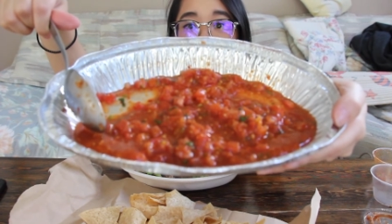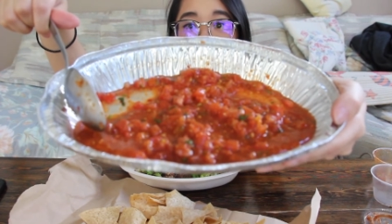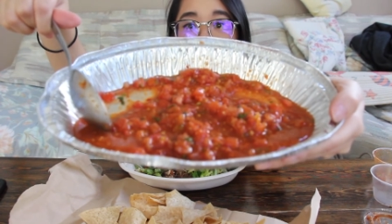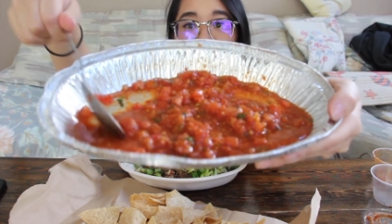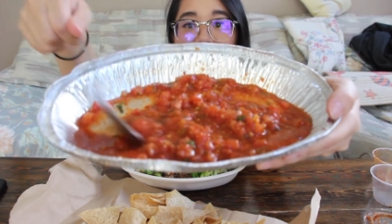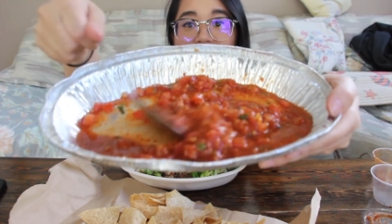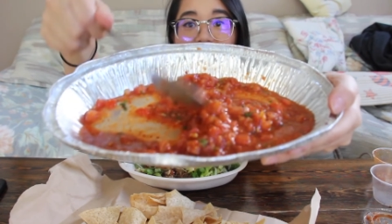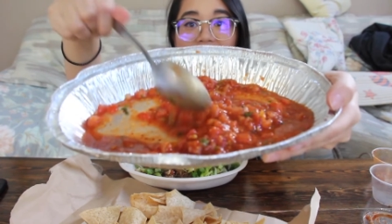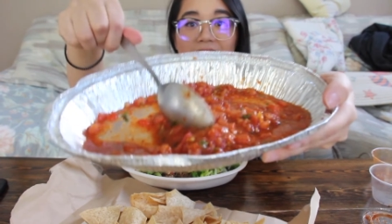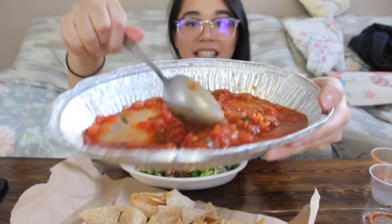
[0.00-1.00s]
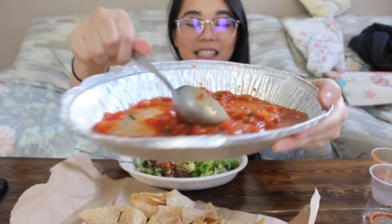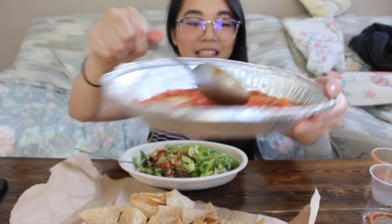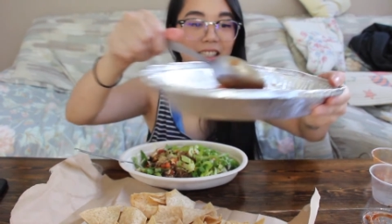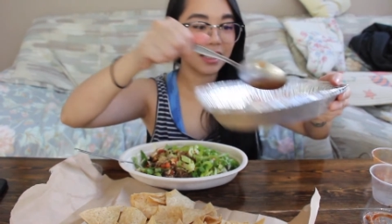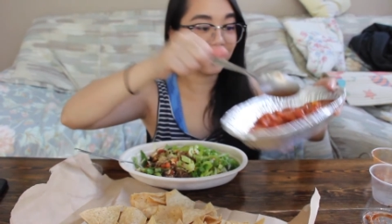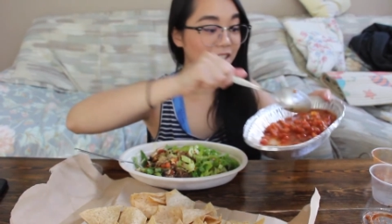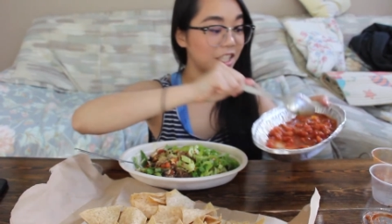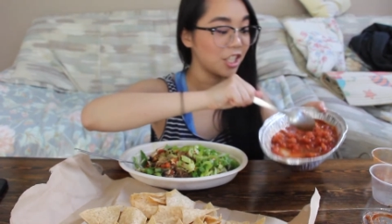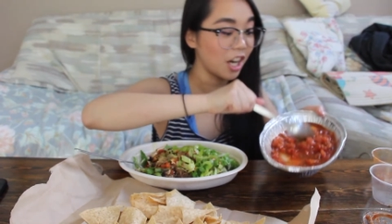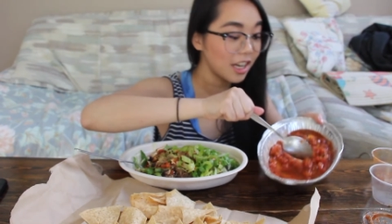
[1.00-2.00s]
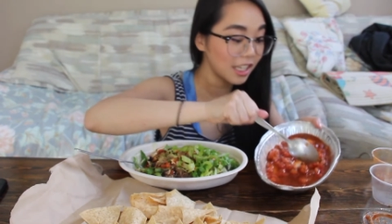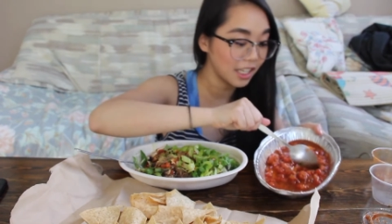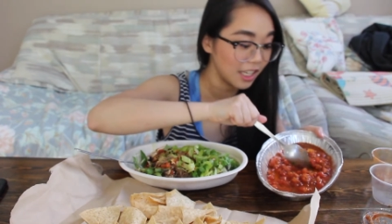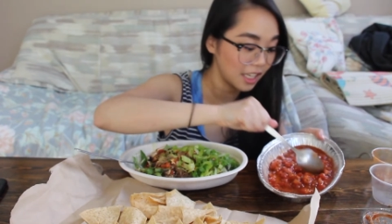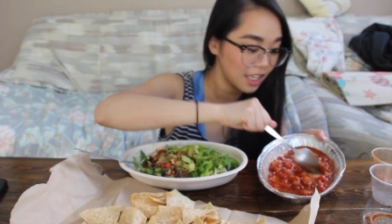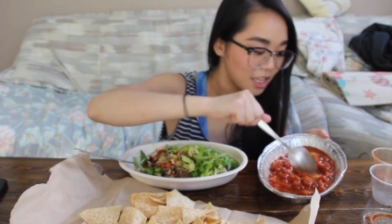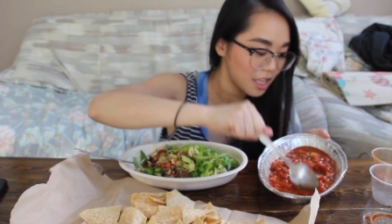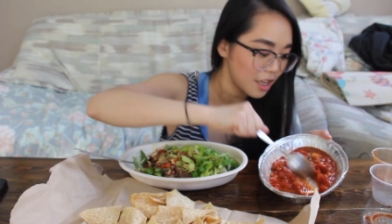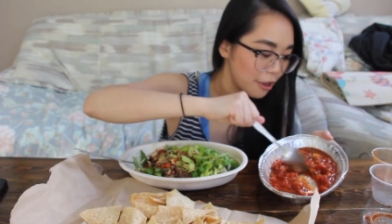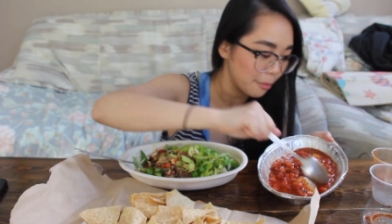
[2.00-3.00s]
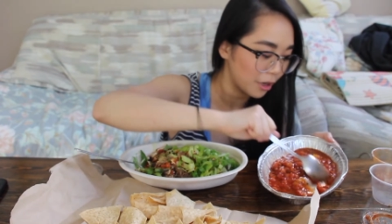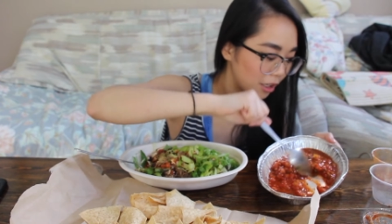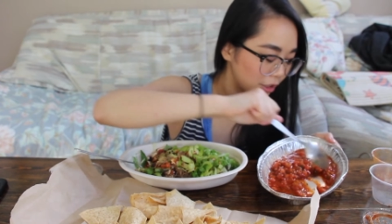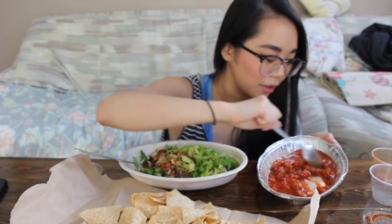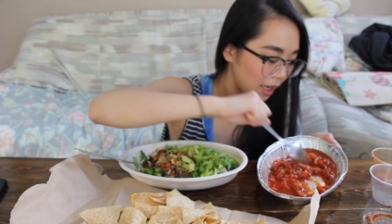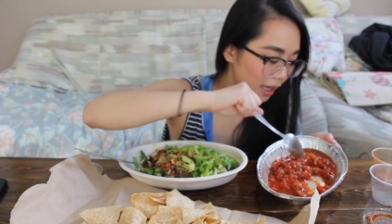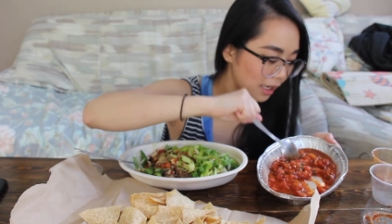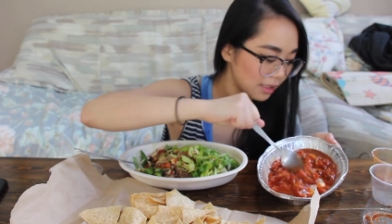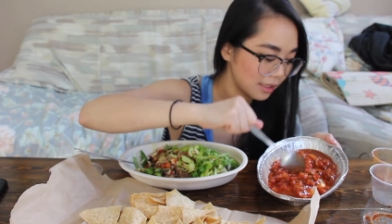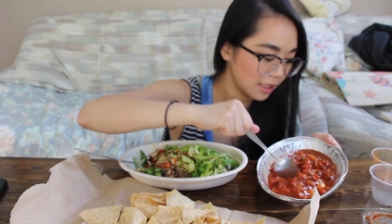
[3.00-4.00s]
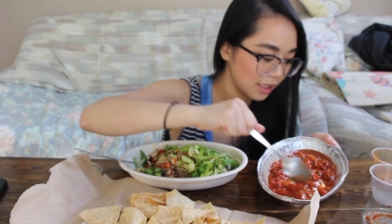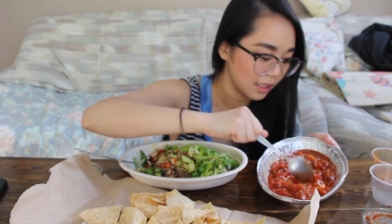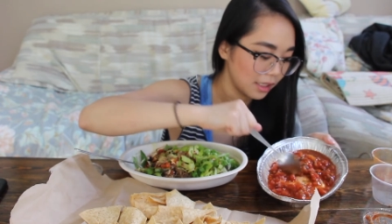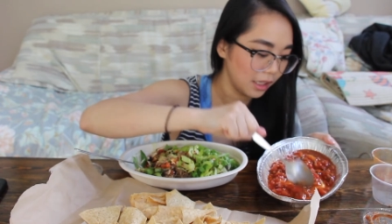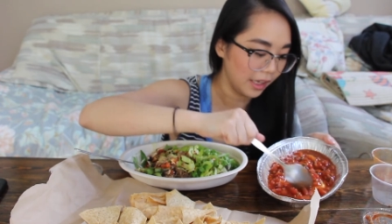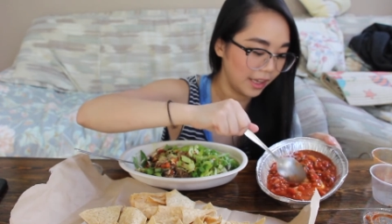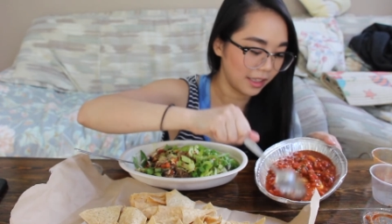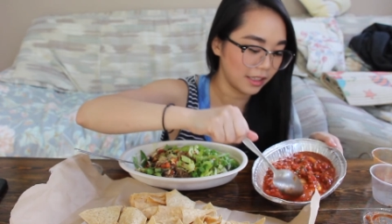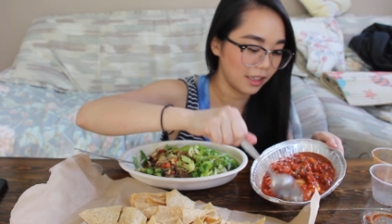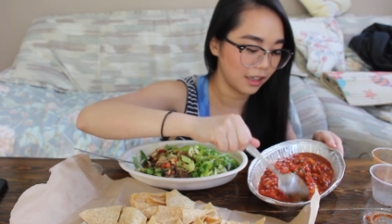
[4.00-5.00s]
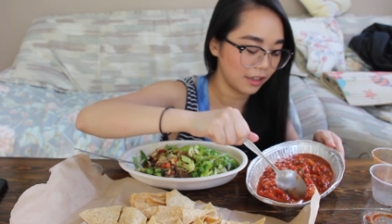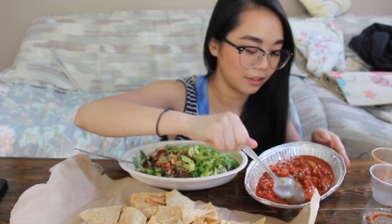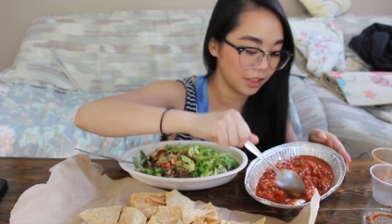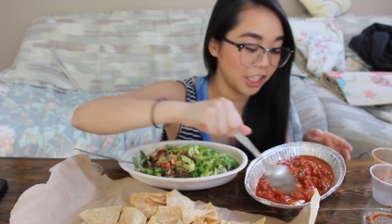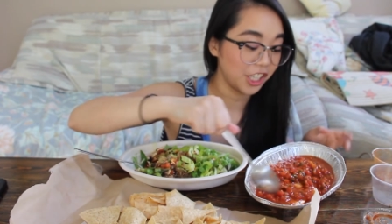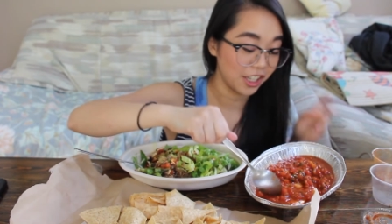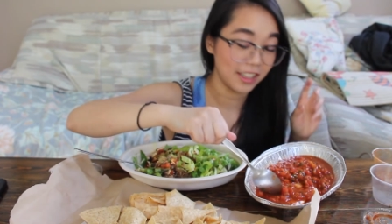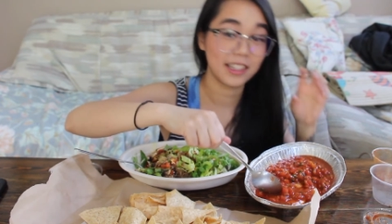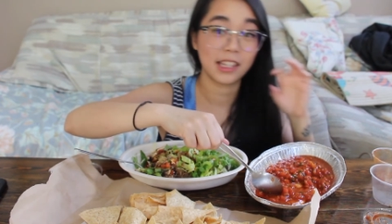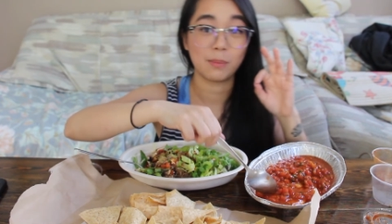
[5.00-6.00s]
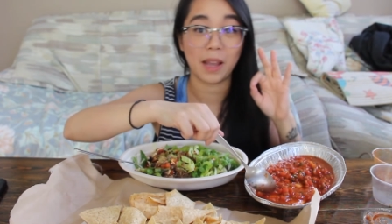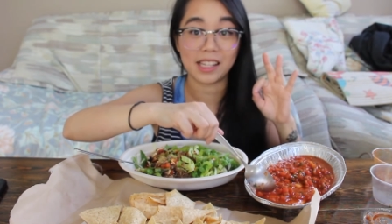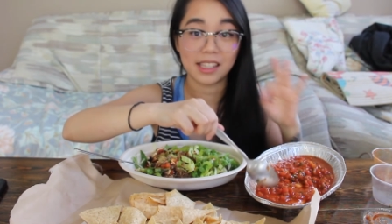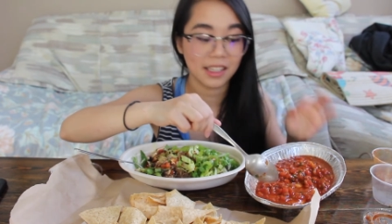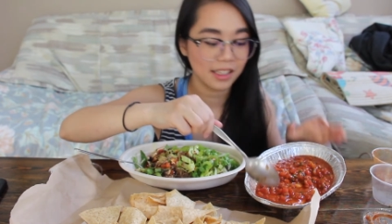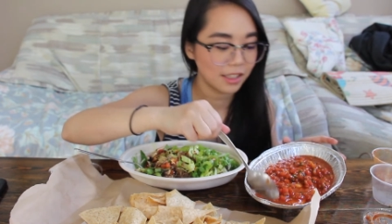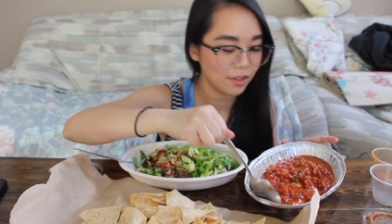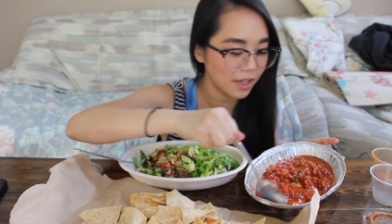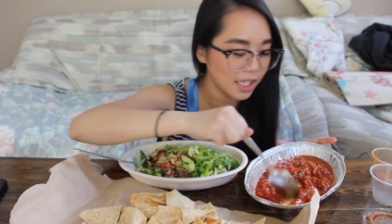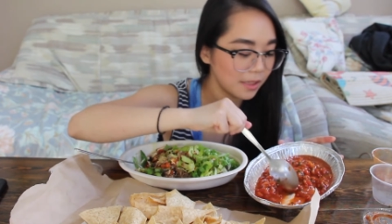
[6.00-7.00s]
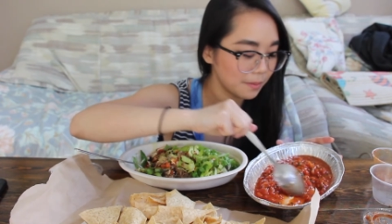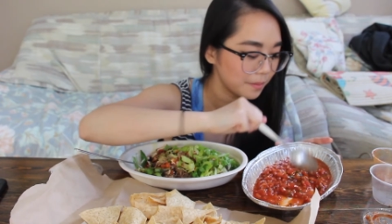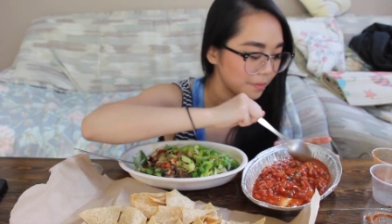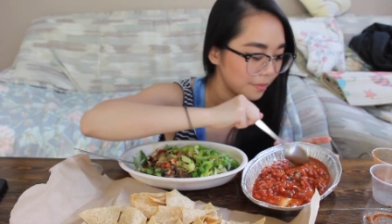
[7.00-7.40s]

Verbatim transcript: Mm -hmm. So it's chunky, but also has like a really good spiciness to it.